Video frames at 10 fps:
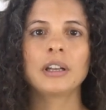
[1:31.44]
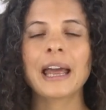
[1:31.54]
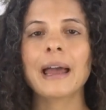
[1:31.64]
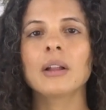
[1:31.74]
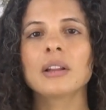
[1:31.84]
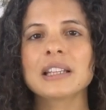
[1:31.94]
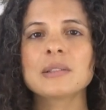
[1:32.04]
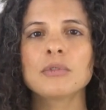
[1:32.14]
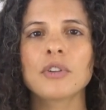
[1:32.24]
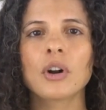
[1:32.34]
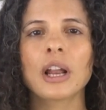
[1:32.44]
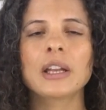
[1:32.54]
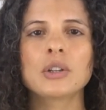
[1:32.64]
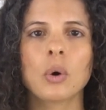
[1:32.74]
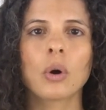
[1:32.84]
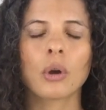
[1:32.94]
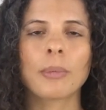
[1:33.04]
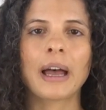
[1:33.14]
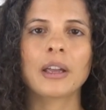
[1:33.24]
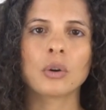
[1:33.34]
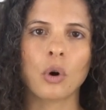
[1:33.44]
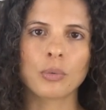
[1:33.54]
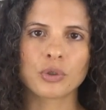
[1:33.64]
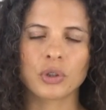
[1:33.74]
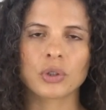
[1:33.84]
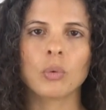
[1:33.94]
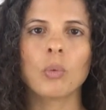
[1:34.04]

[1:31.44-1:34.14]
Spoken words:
Now, let's move on and talk about your options.